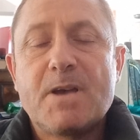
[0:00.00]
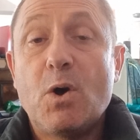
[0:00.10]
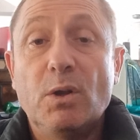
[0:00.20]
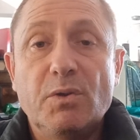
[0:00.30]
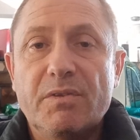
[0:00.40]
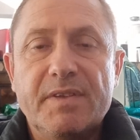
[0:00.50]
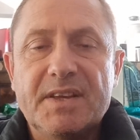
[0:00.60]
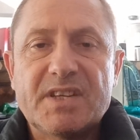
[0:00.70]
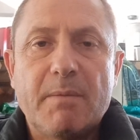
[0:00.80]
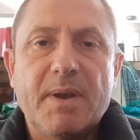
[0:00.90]
all the other
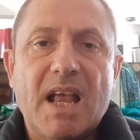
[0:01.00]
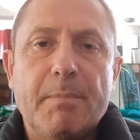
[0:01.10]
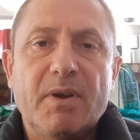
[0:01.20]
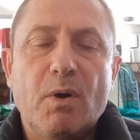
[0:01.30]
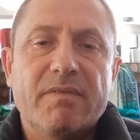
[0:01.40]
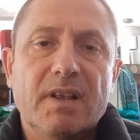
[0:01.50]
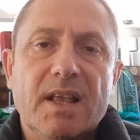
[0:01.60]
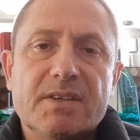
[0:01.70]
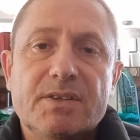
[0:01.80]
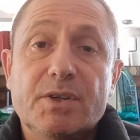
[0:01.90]
things that have been happening over the
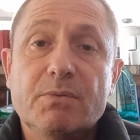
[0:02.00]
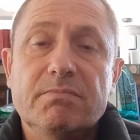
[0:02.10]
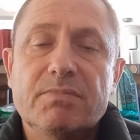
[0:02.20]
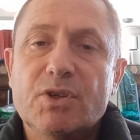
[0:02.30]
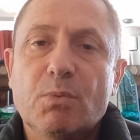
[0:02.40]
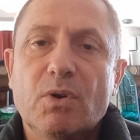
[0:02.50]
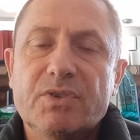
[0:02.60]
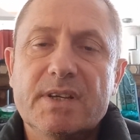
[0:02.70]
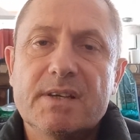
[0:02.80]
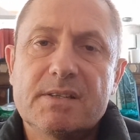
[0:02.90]
last two odd
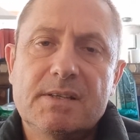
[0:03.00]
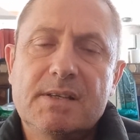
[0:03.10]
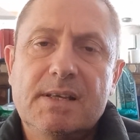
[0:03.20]
years.